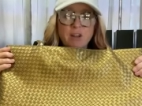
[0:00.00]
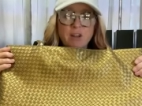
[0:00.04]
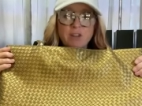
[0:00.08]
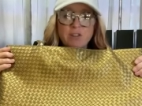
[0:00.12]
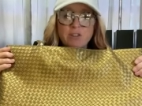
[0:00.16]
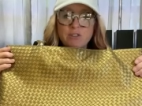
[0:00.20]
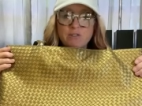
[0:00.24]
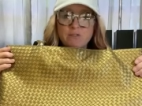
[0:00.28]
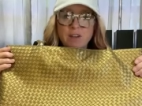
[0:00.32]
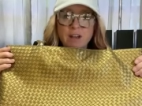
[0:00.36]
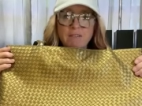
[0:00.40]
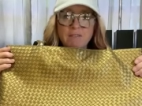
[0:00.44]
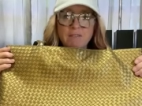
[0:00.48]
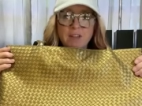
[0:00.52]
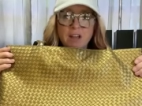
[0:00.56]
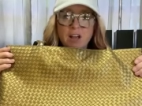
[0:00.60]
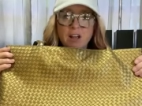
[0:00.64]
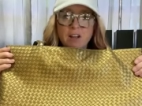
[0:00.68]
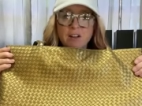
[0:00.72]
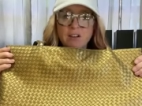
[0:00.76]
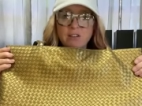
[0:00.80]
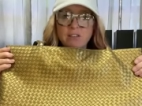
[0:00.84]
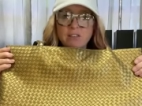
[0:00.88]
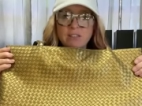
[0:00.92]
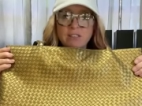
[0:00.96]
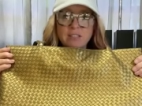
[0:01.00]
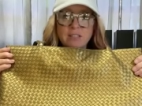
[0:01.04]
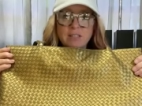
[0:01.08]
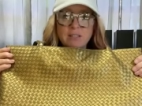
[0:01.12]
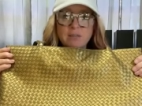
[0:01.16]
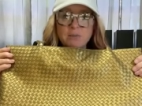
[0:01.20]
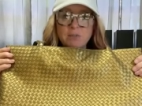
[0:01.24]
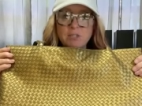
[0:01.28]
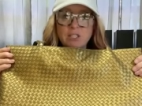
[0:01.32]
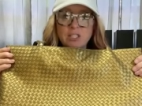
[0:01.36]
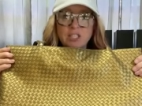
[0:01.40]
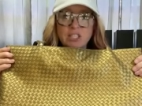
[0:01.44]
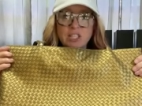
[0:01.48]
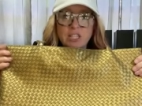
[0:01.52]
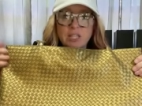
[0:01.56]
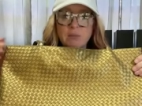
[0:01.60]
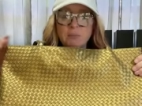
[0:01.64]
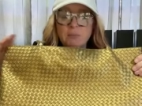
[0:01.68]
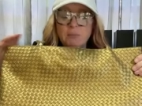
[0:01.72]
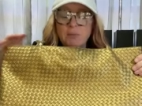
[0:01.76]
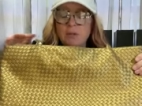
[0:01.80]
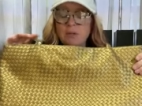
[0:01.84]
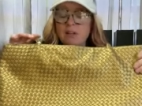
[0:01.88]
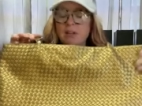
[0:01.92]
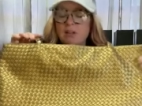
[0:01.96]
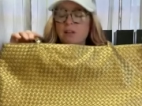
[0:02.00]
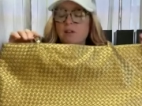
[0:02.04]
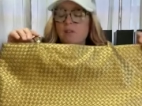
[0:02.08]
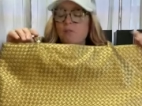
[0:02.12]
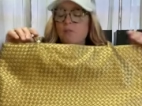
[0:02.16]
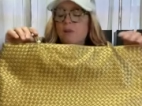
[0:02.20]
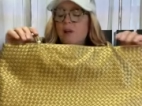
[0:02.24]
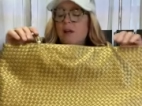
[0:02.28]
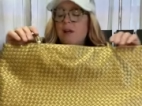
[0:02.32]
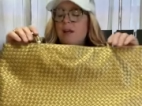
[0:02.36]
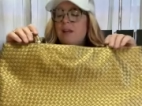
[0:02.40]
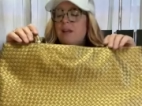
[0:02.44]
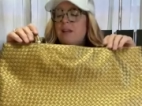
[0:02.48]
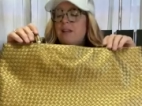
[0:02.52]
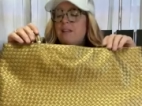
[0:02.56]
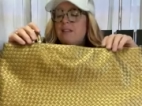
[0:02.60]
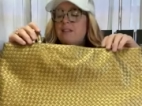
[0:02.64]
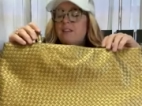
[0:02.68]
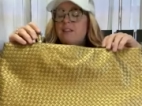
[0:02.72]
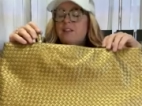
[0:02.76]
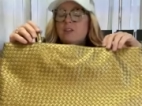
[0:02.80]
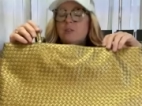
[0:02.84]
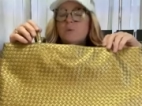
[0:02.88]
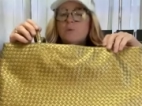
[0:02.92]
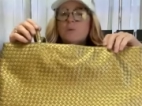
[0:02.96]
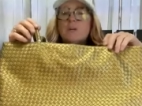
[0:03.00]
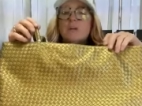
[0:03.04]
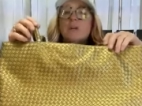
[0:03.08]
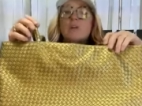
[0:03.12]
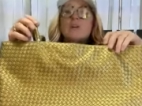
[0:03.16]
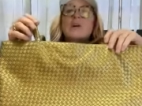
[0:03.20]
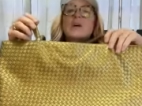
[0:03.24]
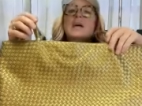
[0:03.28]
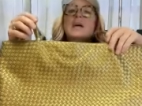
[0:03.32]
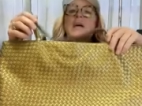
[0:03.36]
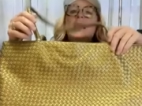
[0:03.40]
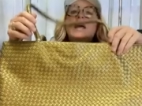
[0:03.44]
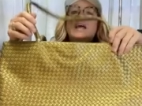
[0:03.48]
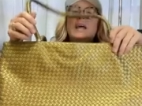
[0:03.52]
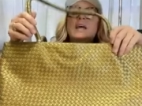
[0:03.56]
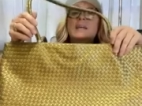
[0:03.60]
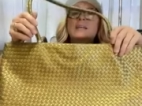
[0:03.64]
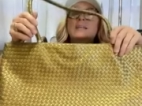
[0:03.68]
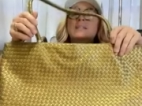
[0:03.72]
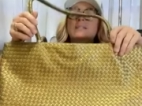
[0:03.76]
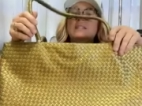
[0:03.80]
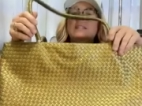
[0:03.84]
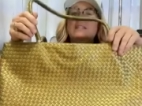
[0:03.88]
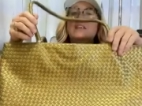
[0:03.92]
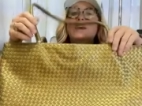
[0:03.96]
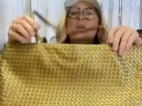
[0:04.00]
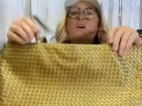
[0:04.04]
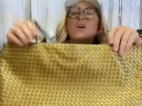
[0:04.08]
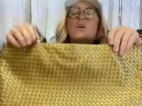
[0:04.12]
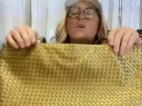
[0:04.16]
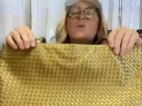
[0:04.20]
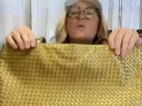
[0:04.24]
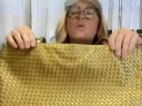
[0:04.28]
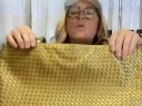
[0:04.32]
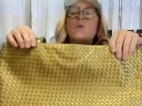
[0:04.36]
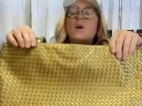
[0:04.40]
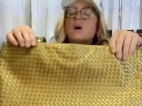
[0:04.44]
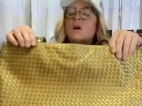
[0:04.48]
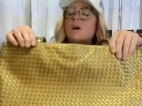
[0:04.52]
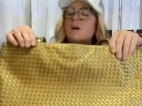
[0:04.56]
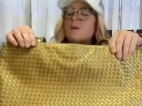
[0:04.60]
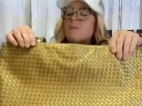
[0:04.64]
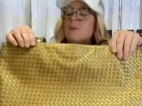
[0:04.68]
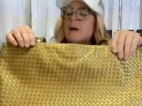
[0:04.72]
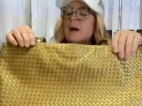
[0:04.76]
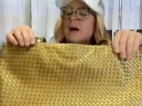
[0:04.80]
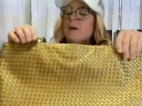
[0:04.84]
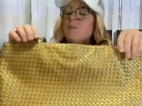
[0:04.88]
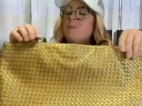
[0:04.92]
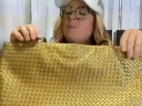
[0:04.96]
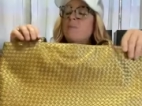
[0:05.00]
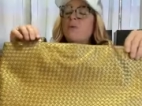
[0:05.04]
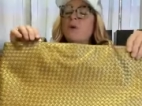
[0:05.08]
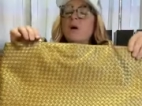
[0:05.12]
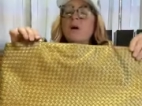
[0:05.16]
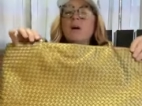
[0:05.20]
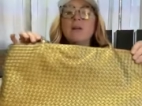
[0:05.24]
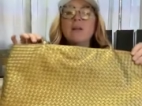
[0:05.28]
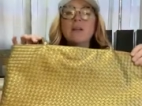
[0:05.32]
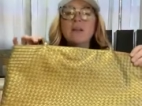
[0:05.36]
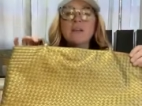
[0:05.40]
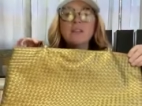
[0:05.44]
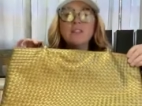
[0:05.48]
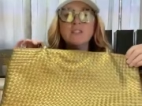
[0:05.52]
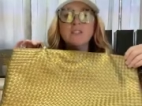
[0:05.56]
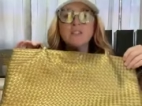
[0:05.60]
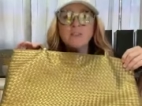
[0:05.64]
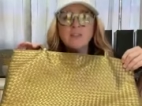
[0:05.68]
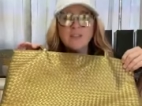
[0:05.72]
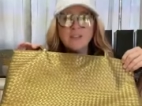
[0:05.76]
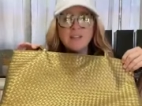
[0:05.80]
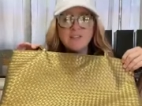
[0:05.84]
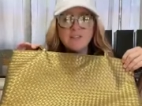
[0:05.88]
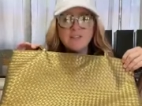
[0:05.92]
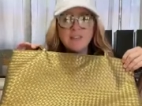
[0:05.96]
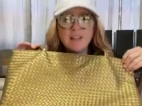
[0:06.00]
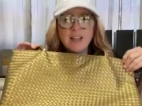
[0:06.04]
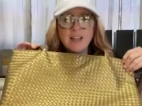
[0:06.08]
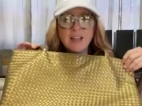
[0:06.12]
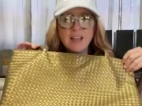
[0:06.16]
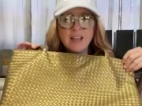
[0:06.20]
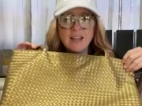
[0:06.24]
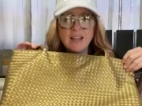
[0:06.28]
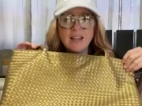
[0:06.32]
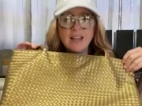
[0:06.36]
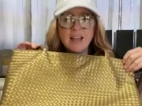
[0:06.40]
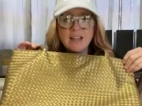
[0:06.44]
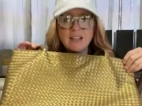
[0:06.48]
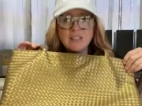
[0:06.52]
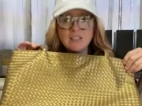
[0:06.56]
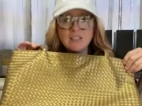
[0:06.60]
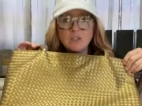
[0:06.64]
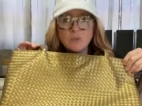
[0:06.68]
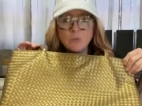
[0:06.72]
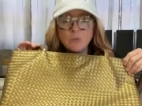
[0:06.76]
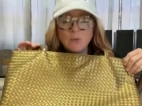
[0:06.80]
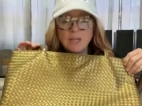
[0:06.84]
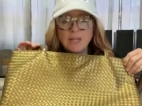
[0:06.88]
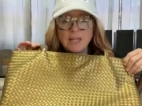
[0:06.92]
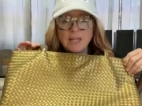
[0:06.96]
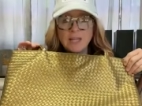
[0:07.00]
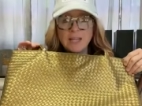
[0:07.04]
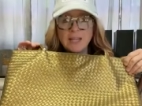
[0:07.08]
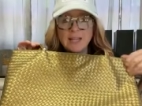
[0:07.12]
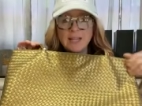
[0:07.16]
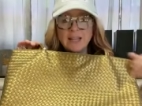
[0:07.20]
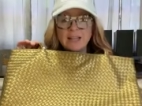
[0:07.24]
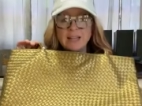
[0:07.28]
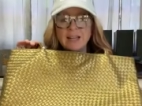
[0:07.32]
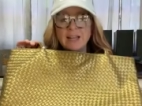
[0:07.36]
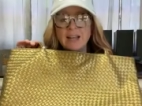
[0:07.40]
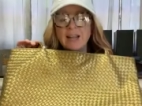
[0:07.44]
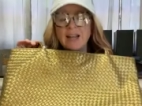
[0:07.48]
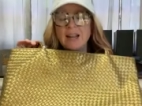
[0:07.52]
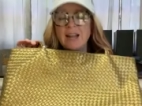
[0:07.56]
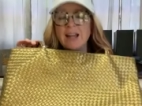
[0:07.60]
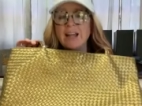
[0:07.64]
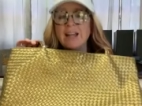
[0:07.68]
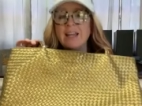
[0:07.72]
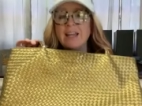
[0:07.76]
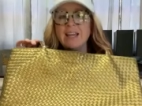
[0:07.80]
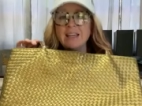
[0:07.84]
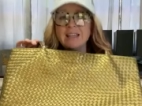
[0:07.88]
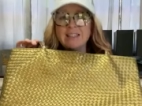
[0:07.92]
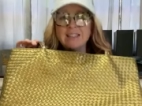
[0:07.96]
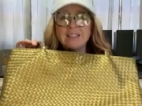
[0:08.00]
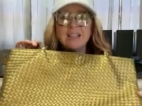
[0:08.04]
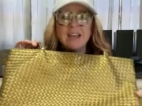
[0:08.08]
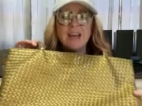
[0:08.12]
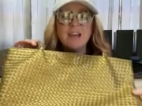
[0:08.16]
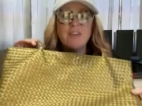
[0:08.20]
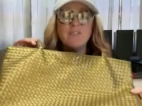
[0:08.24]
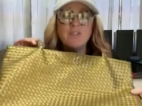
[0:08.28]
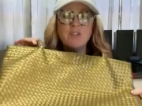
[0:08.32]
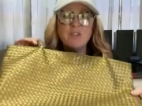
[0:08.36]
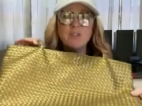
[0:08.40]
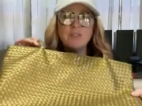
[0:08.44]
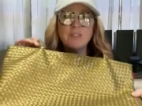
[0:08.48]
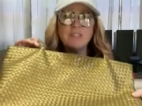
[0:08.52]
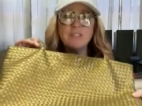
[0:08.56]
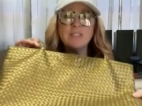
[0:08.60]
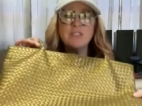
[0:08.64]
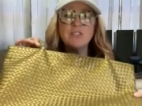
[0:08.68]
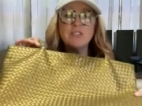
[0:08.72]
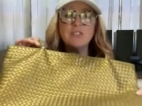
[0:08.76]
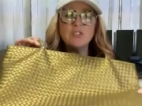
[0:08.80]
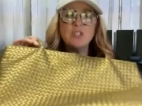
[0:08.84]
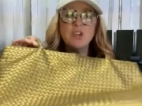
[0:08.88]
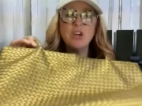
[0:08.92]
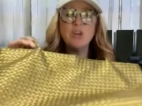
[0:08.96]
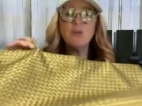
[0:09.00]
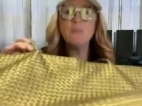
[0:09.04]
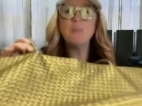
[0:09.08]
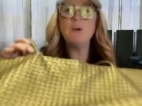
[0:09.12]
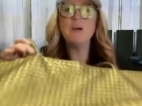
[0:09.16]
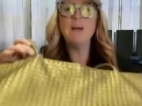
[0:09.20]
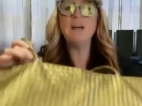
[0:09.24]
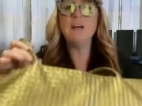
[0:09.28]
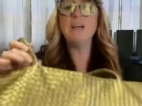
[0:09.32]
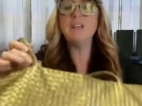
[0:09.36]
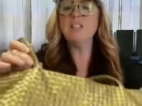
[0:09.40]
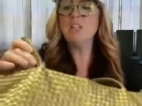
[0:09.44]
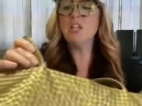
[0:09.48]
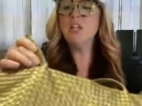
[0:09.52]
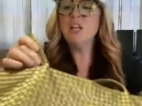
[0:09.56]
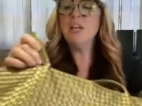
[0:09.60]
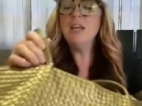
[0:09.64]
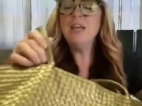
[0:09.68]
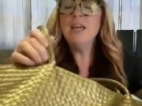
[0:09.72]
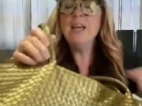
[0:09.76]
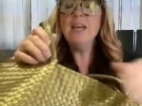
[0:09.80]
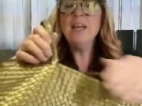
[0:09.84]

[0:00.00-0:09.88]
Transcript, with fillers: under $5. It was cheap, right, at the Goodwill. And so um, I brought it to an event last weekend and I guess I've used it so much,